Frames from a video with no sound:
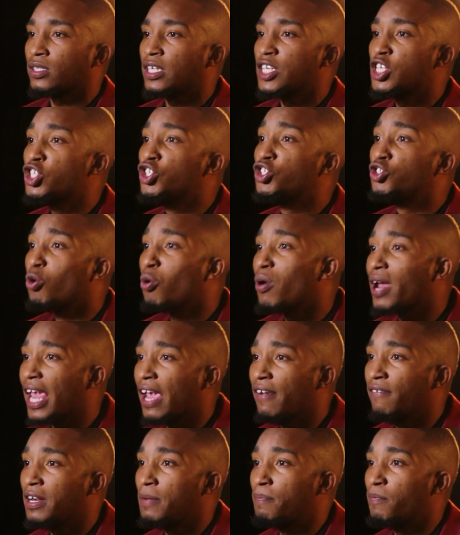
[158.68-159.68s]
enjoy
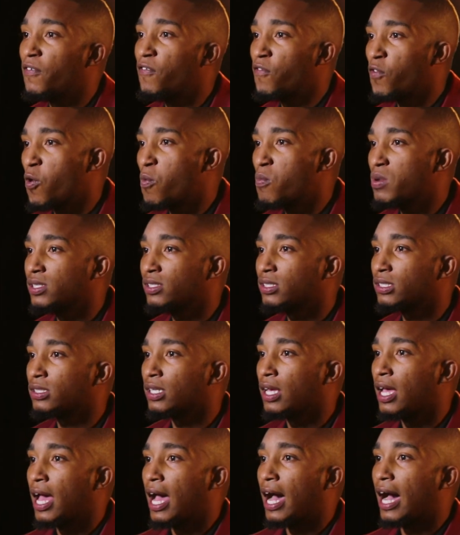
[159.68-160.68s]
every performance,
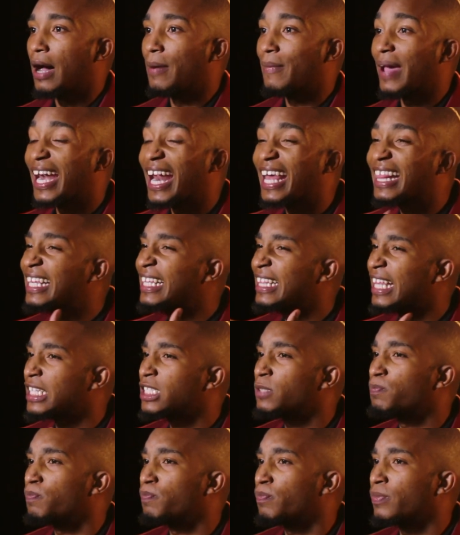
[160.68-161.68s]
and I think
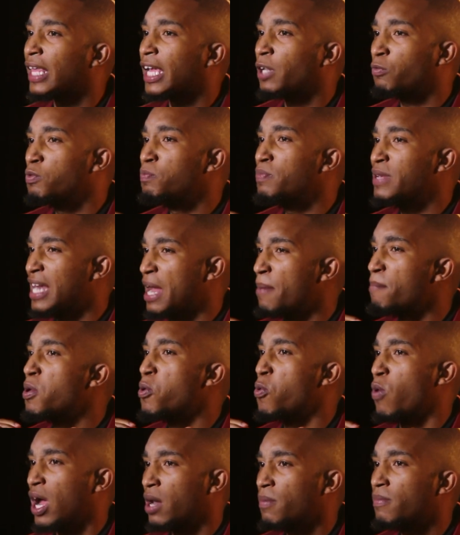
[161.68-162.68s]
that would be number
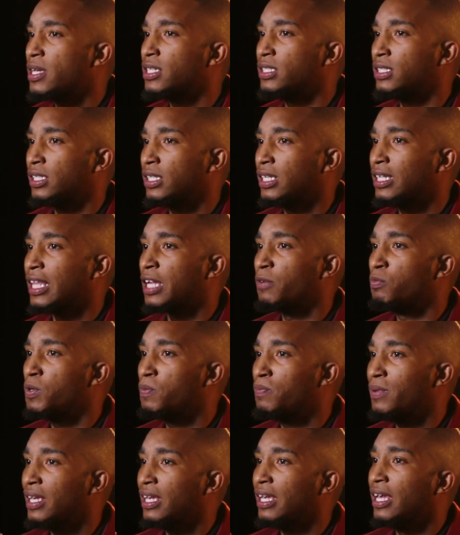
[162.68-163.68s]
1 basically, that
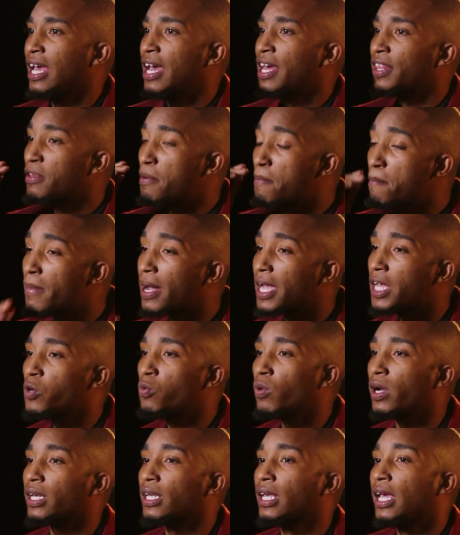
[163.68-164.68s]
would be the
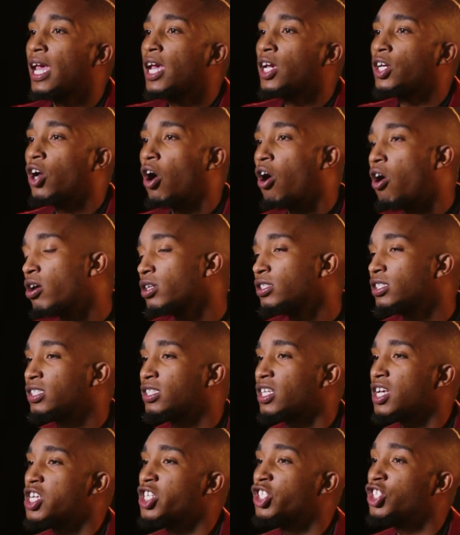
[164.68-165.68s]
main one. Go on
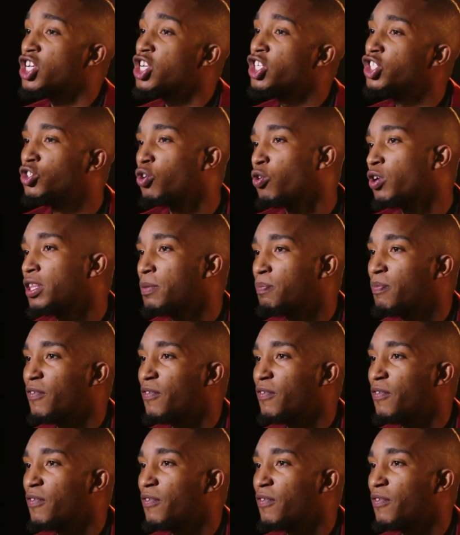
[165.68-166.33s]
stage, enjoy the